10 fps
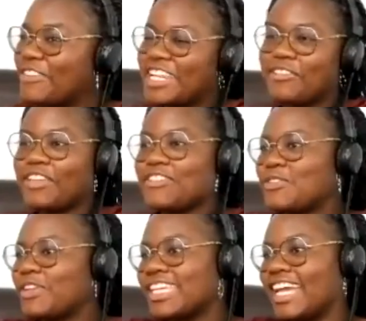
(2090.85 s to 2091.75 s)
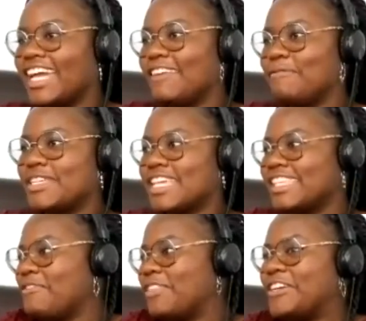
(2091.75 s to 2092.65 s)
We definitely have to do it again because I
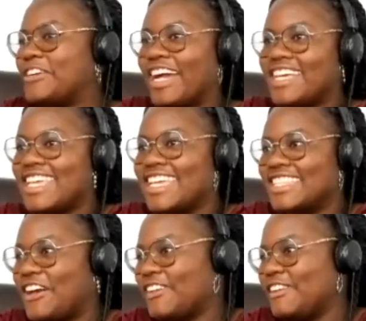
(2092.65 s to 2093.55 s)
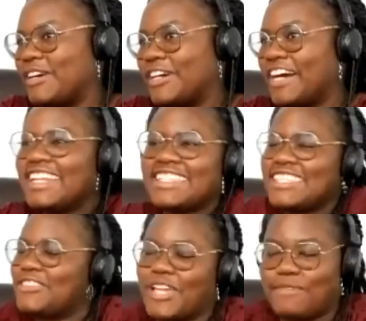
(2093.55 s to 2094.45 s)
love theorizing and talking about, I just
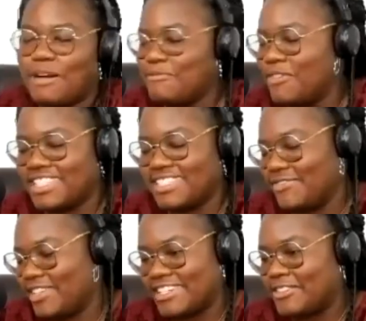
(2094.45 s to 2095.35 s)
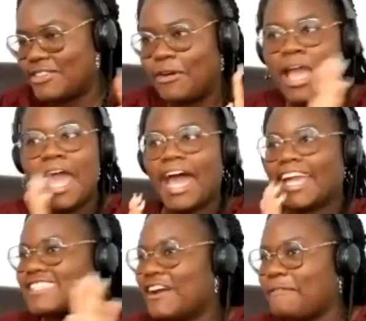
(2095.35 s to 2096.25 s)
love talking about movies and TV shows. So I
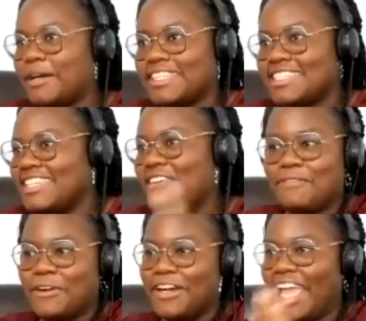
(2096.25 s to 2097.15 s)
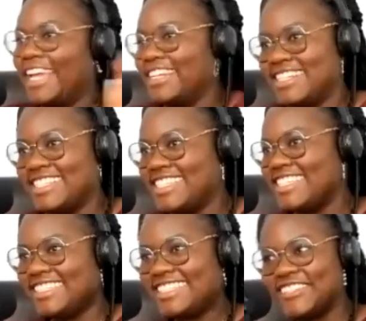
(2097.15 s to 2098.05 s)
can talk about this stuff for ages.
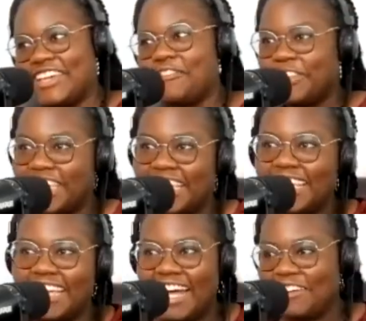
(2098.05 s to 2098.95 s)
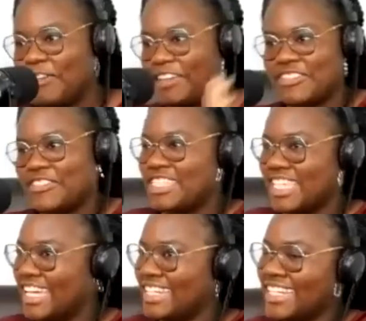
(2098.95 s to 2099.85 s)
So definitely we have to do this
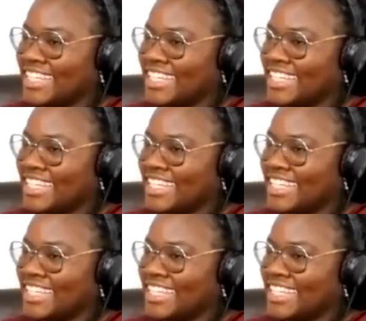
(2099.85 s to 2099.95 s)
again.